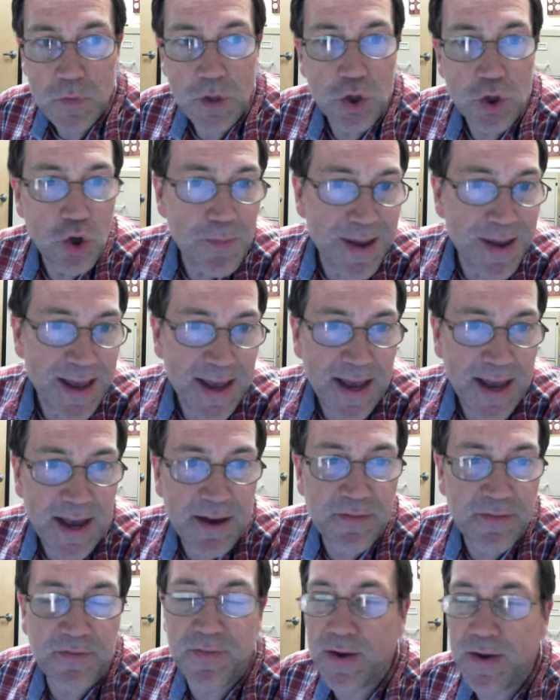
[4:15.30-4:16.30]
You may
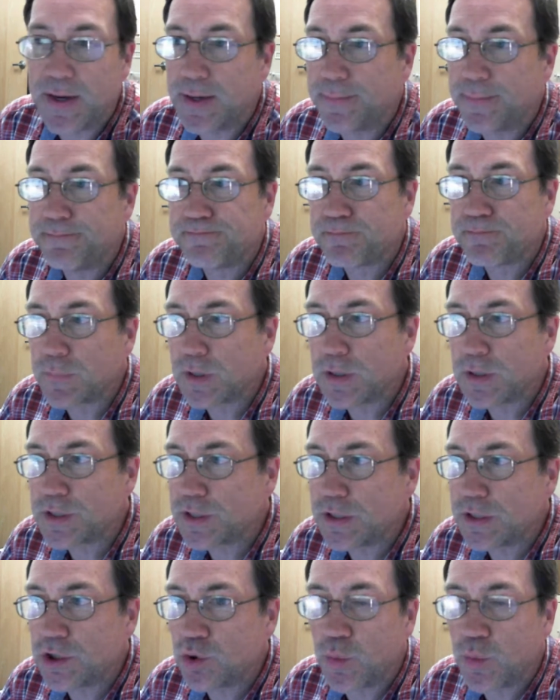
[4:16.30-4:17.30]
have a
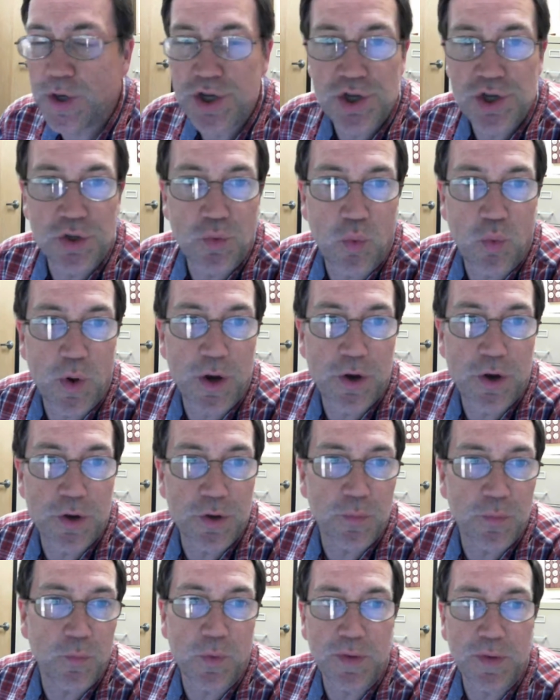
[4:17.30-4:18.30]
situation
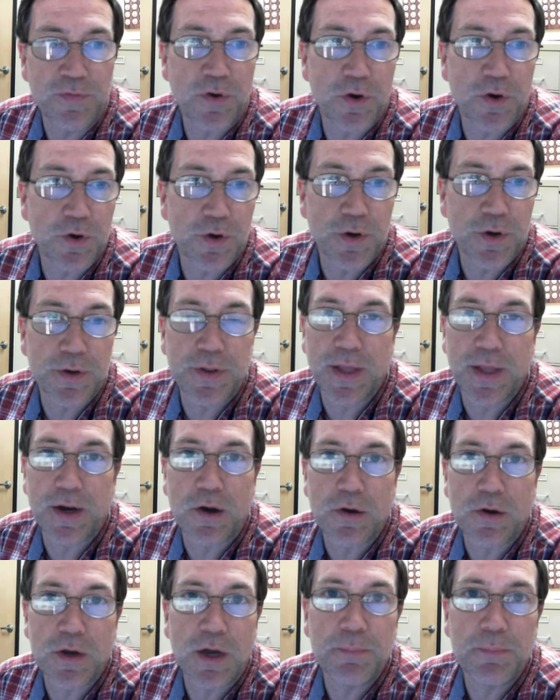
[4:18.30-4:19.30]
where we've heard that
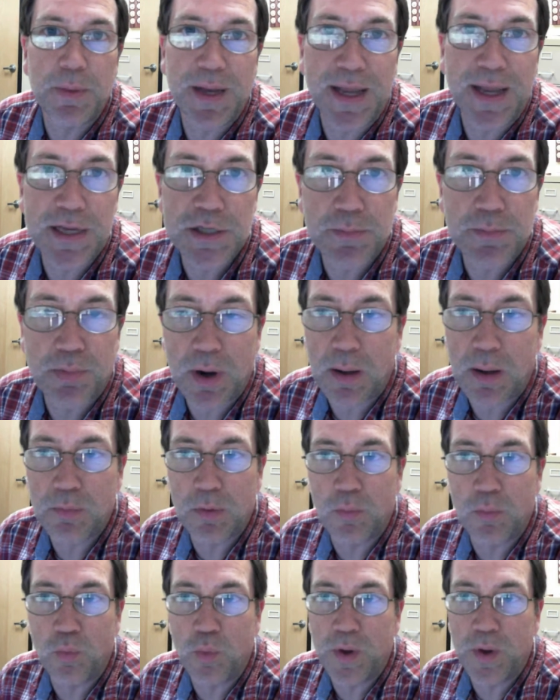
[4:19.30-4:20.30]
our company has a
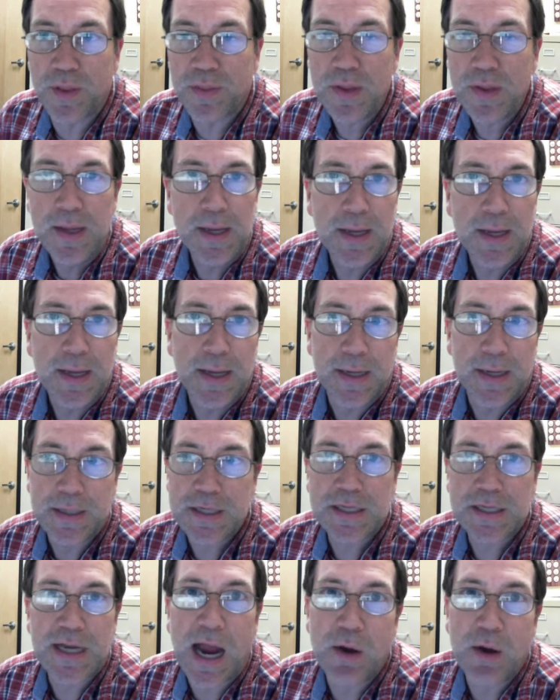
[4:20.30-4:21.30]
problem with
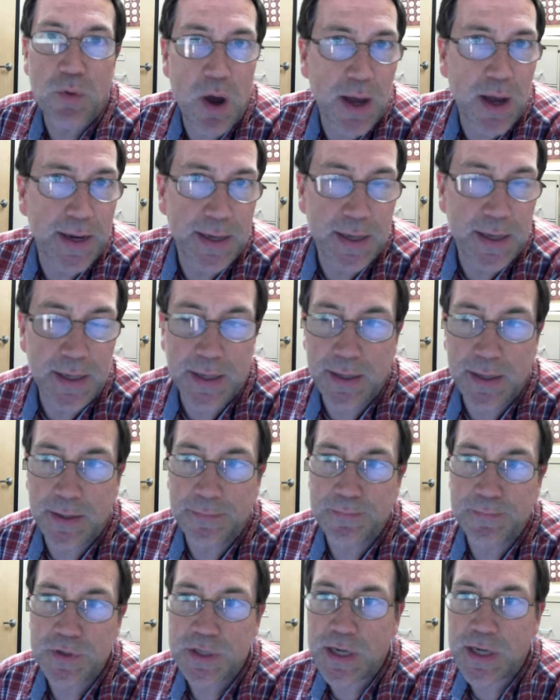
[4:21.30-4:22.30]

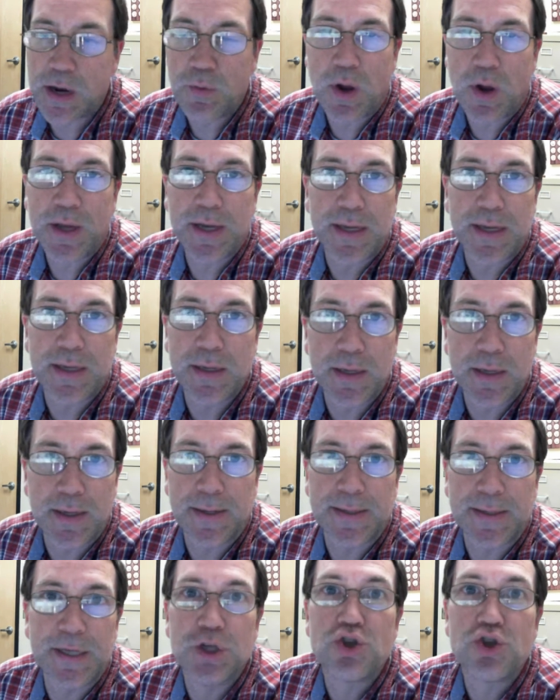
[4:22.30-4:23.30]
skyrocketing
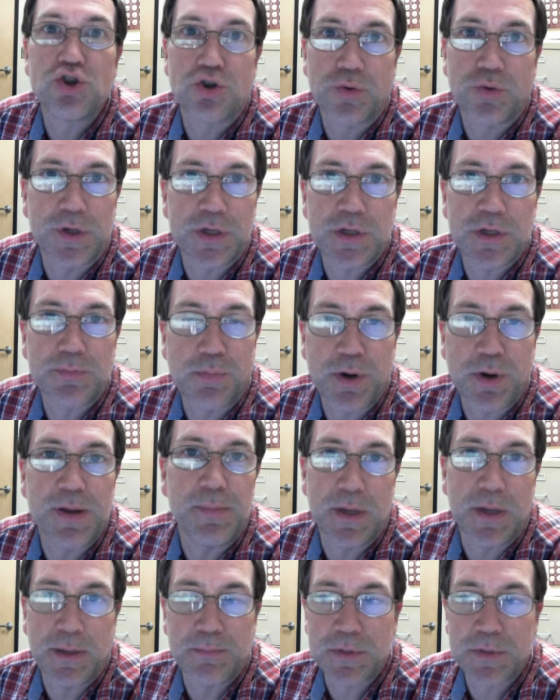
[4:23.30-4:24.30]
insurance
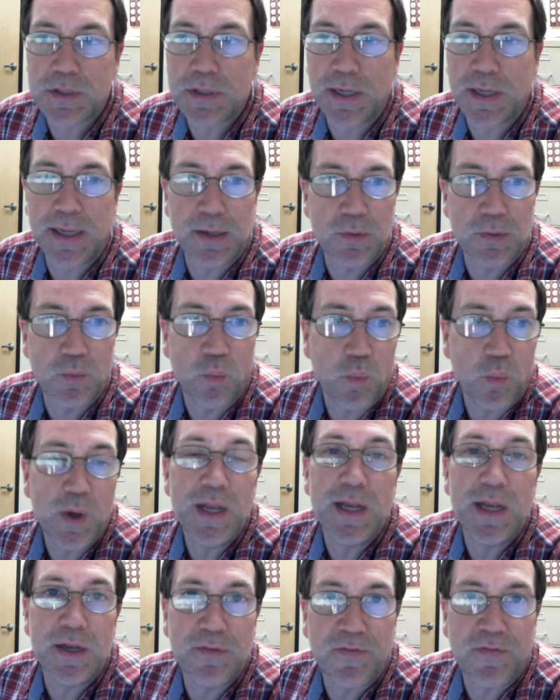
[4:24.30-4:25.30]
premiums, and
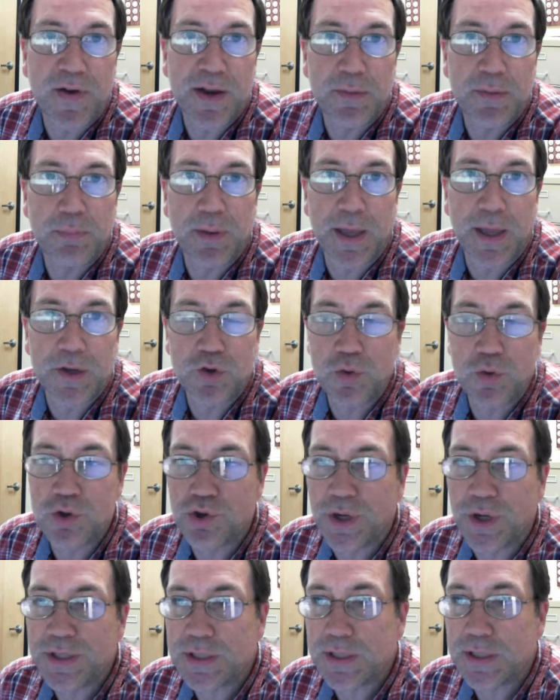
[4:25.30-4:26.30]
we need to find a plan to
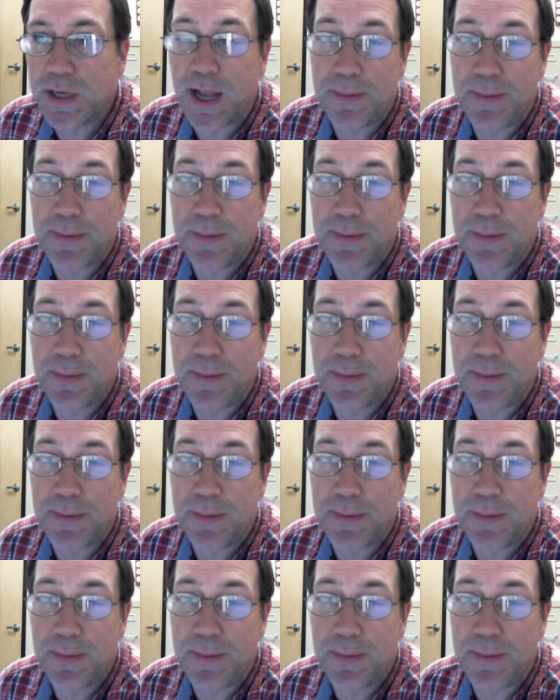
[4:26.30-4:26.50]
address it.